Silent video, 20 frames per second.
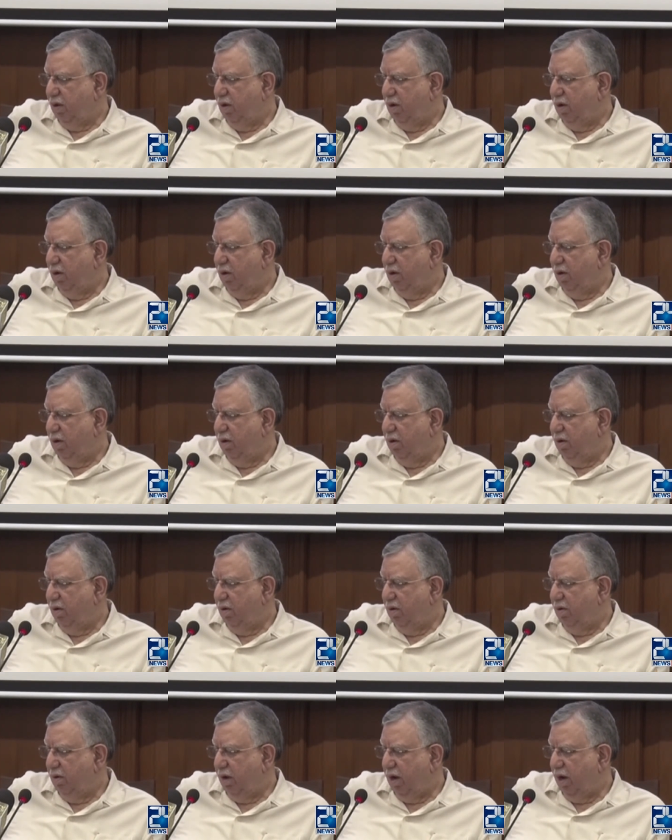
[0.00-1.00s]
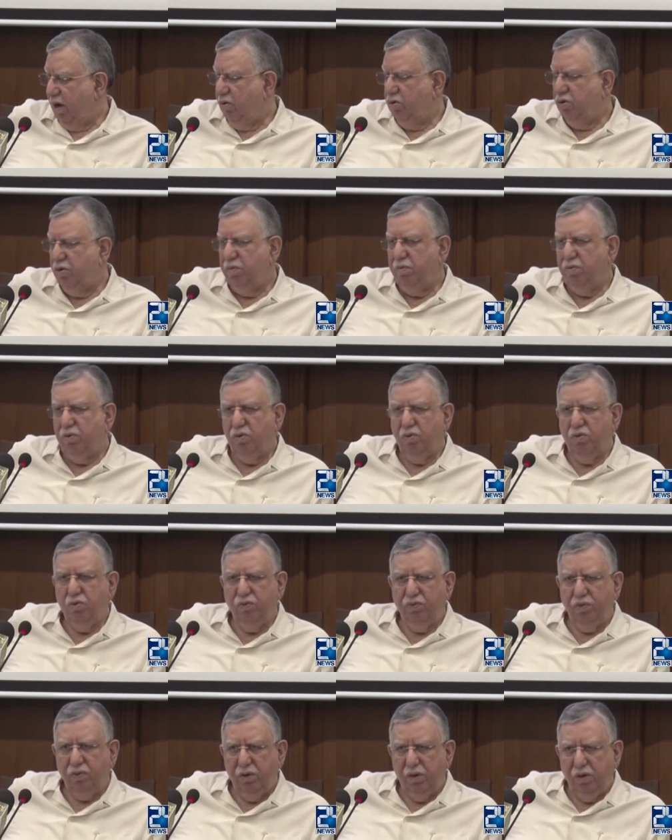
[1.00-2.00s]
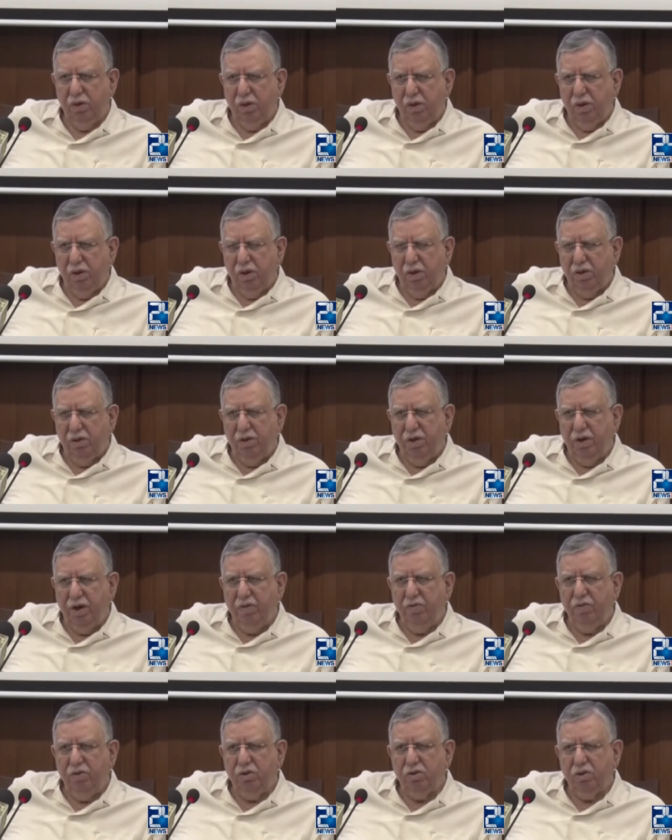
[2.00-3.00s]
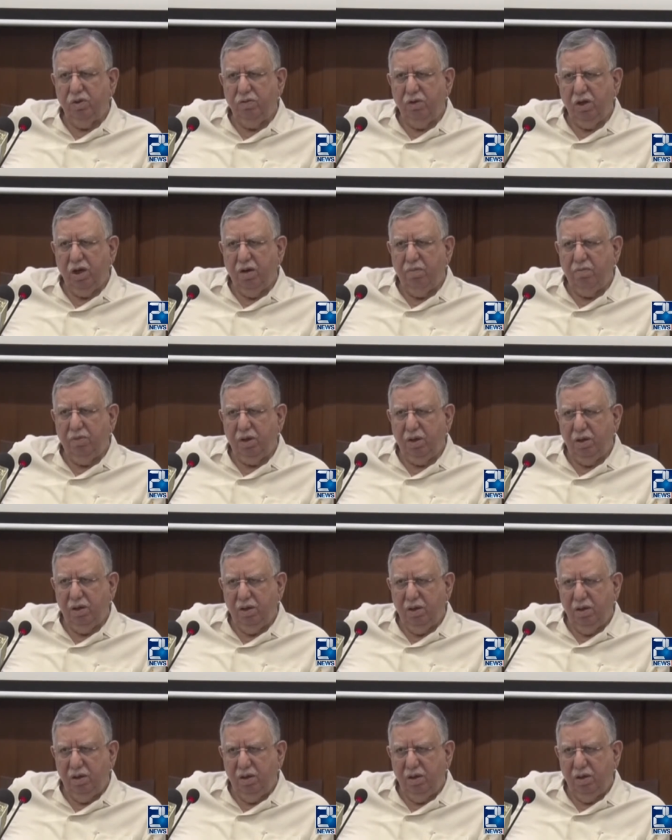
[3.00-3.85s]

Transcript: uh, how to improve the revenues of the government,